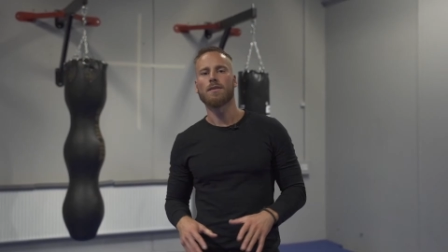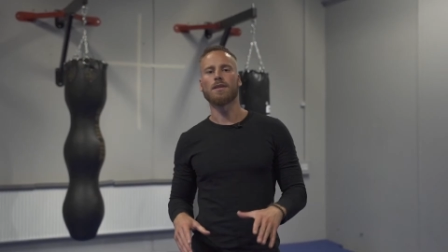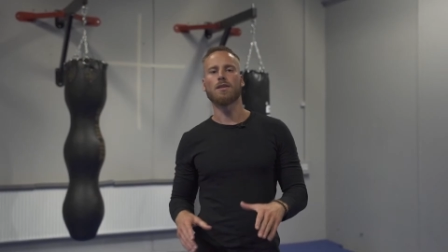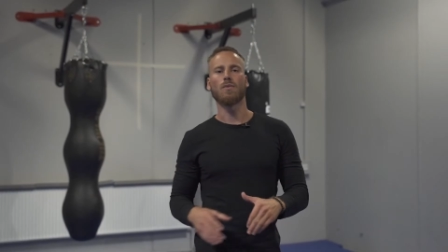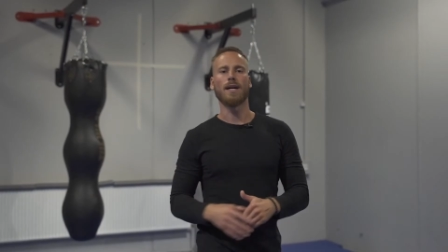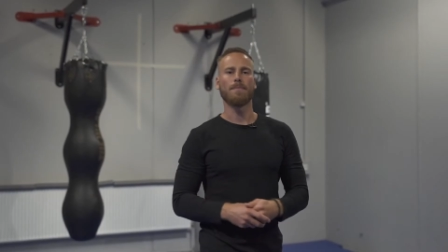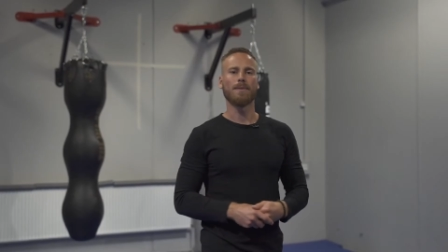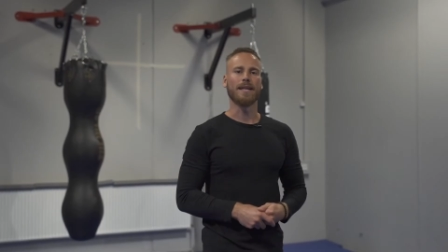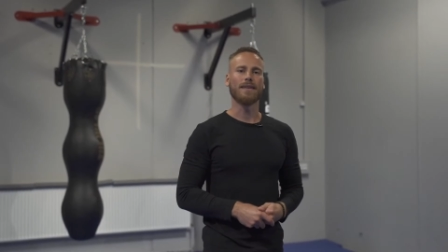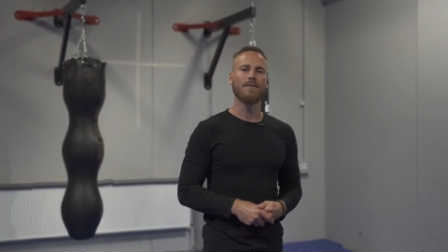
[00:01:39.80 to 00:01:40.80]
This is why
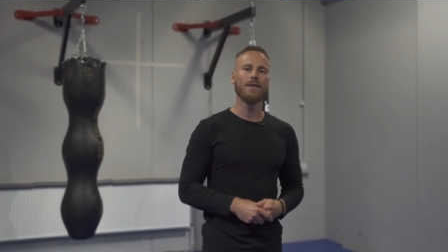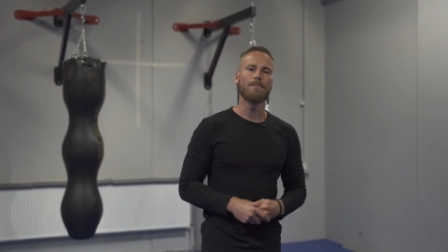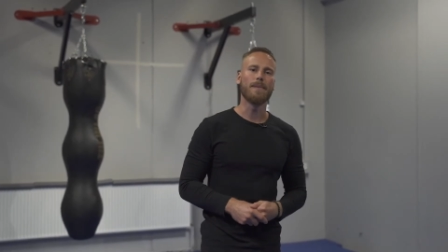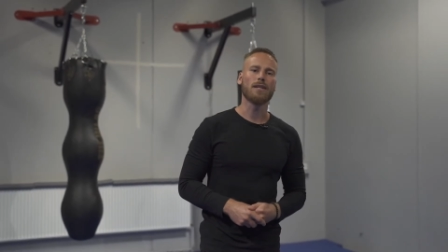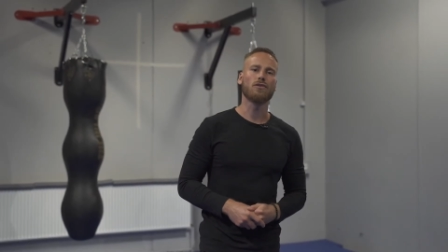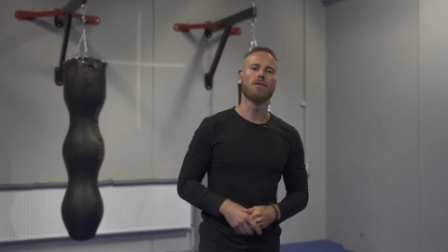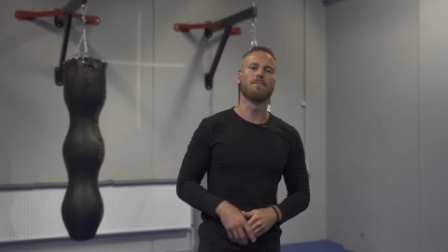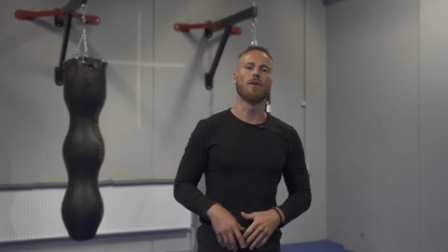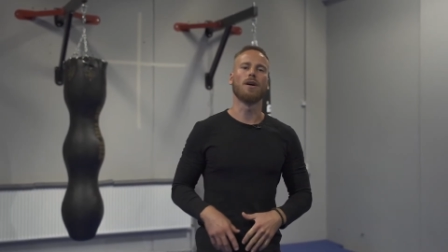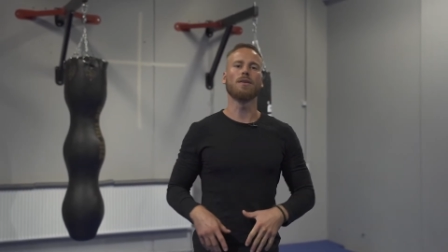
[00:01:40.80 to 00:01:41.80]
applying feedback to the
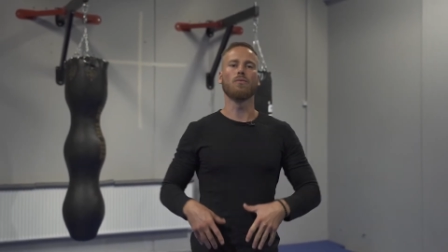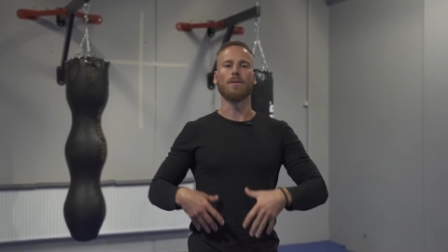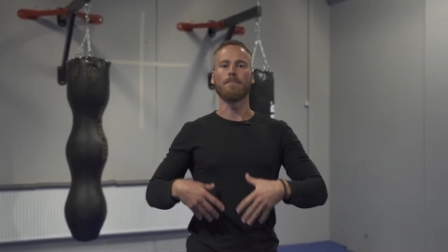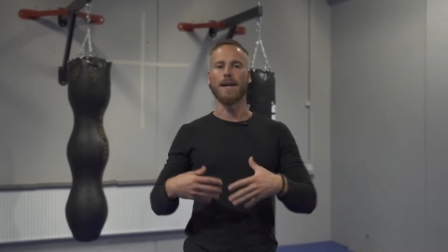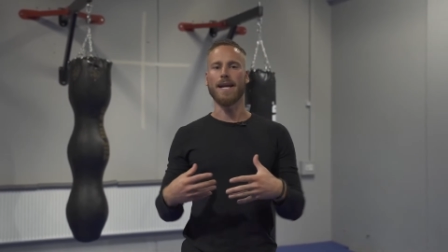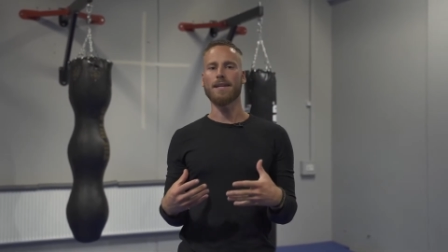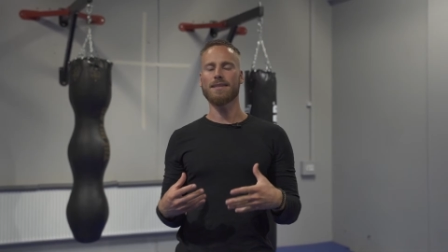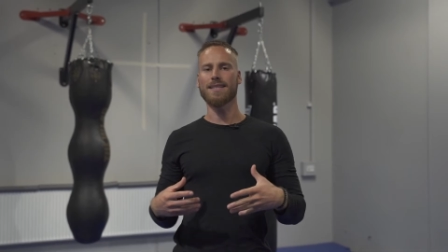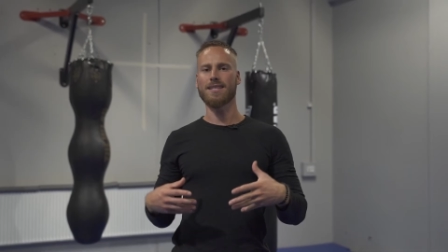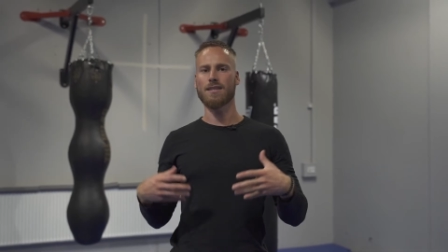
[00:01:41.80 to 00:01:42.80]
body with
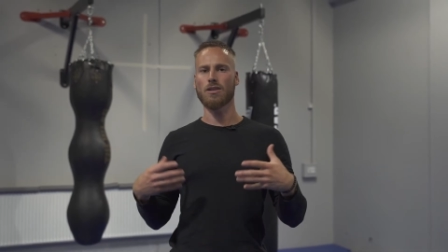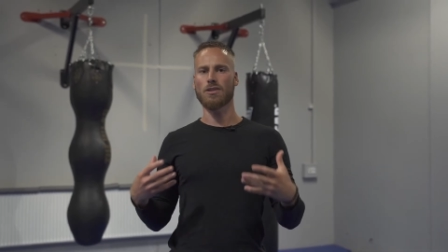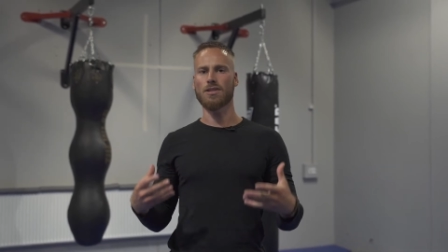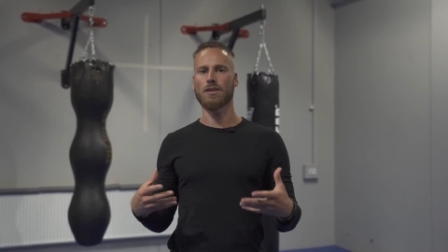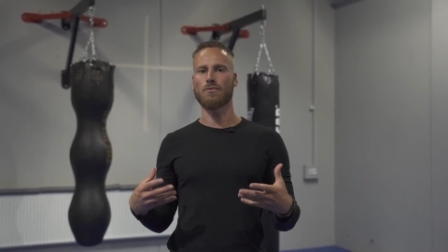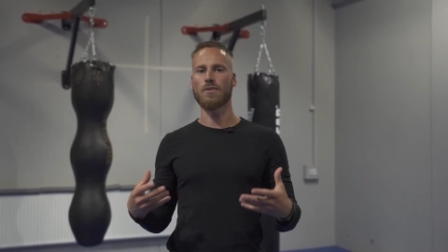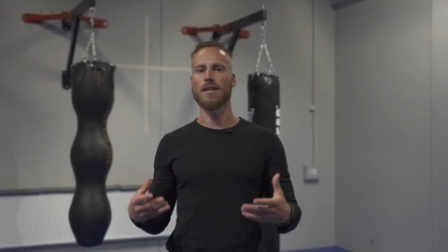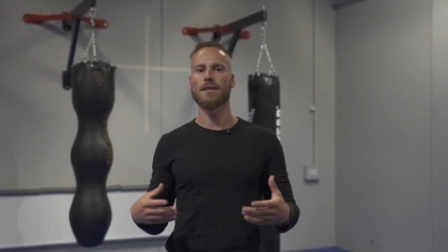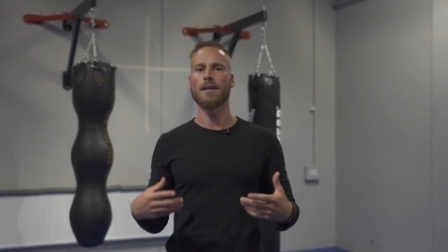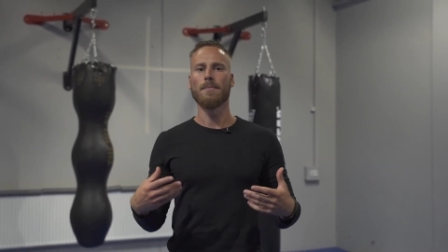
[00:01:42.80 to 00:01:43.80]
bands is such a
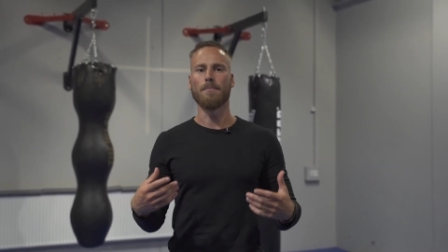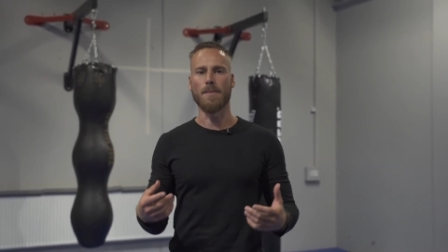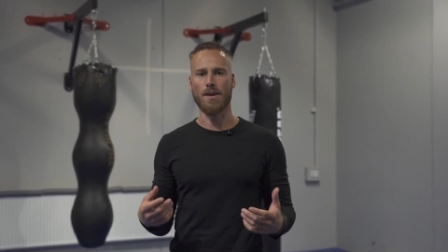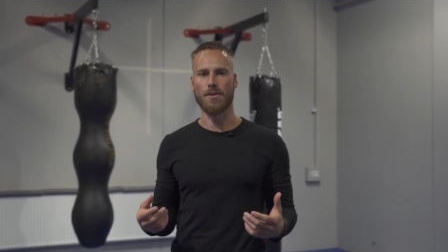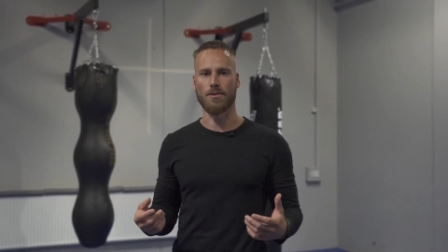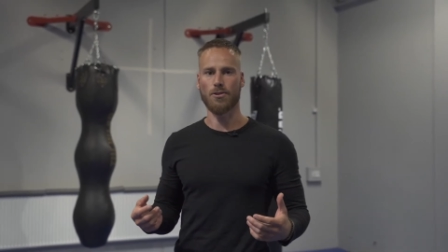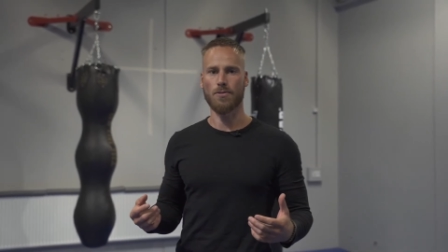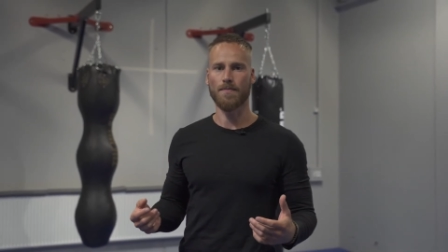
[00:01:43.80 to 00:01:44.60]
great method.